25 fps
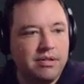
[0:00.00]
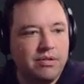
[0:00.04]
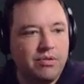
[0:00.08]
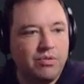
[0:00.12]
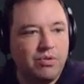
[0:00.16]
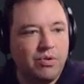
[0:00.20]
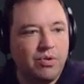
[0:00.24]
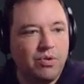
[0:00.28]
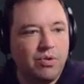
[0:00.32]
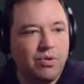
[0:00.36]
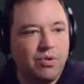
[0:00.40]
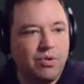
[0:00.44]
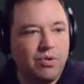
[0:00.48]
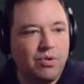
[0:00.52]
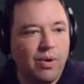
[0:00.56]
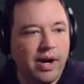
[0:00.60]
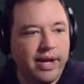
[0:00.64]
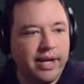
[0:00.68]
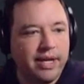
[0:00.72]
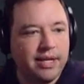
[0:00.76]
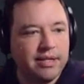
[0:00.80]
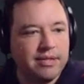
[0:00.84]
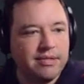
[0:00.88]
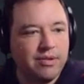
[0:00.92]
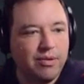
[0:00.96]
quiet,
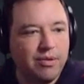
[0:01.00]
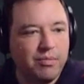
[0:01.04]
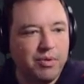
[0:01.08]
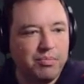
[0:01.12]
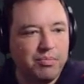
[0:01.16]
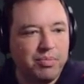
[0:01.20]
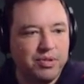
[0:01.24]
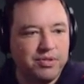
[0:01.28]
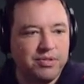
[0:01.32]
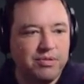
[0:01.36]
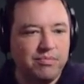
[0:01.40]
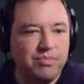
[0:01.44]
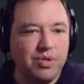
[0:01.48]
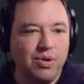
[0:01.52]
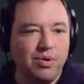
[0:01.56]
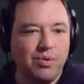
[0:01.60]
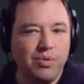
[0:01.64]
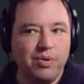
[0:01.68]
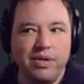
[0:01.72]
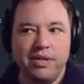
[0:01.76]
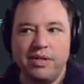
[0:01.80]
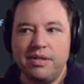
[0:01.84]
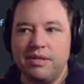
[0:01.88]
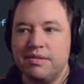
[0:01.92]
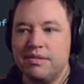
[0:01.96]
so I'm going to put some
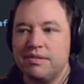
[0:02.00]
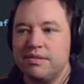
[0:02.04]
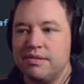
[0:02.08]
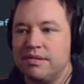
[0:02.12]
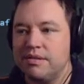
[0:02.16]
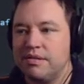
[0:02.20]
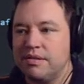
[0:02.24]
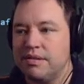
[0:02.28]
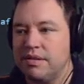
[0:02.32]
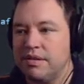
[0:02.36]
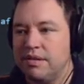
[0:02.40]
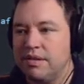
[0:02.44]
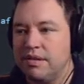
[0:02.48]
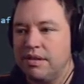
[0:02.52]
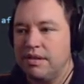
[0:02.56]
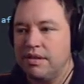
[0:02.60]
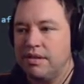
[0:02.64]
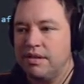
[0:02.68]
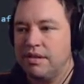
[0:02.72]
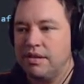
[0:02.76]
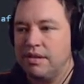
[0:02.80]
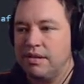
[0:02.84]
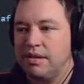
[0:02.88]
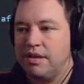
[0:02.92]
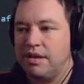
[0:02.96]
noise.
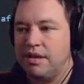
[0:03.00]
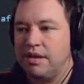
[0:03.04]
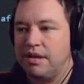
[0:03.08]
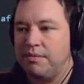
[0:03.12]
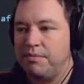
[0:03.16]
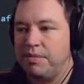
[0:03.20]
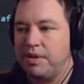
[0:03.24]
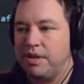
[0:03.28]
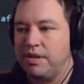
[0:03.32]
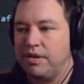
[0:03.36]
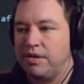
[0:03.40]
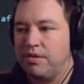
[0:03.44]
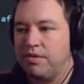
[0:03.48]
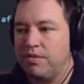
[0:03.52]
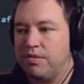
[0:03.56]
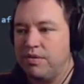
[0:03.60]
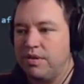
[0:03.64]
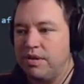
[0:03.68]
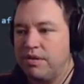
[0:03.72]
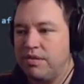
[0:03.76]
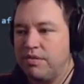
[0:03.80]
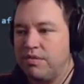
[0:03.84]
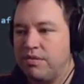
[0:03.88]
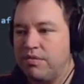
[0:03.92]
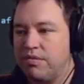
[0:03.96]
I'm going to go
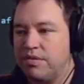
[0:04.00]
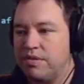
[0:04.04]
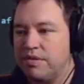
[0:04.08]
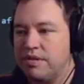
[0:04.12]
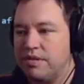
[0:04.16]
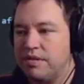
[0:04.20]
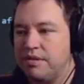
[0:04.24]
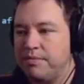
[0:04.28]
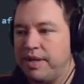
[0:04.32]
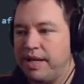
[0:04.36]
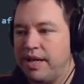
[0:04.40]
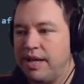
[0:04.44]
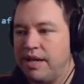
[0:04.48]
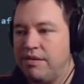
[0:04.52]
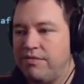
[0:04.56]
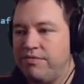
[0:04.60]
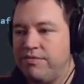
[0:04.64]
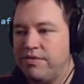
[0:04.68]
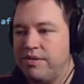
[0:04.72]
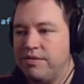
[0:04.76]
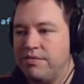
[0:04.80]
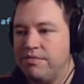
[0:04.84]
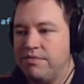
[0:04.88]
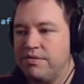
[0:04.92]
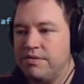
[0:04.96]
through this into my
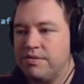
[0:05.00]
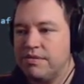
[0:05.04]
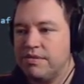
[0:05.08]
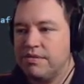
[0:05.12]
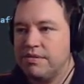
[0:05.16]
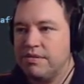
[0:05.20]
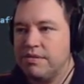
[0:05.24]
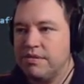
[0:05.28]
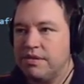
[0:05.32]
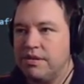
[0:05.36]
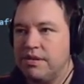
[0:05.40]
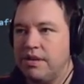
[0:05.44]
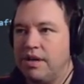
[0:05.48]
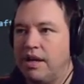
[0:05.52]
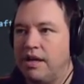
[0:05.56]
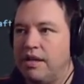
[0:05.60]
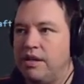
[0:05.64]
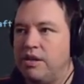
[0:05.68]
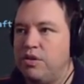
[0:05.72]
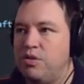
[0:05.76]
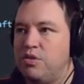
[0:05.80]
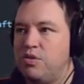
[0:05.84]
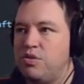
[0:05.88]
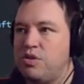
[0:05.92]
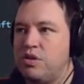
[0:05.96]
headphones,
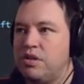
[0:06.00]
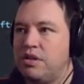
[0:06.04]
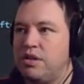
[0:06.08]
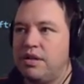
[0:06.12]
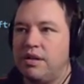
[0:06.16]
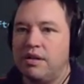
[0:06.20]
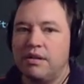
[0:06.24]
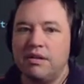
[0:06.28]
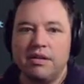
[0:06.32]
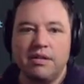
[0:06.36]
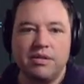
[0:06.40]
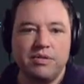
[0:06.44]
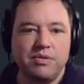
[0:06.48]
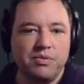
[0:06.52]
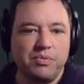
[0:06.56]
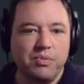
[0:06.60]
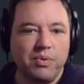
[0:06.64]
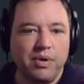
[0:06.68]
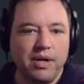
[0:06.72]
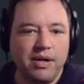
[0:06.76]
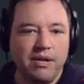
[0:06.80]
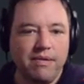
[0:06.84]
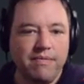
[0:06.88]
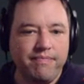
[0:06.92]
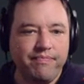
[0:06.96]
and you should hear it as
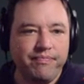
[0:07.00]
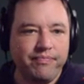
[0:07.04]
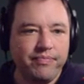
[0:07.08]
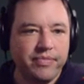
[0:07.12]
well.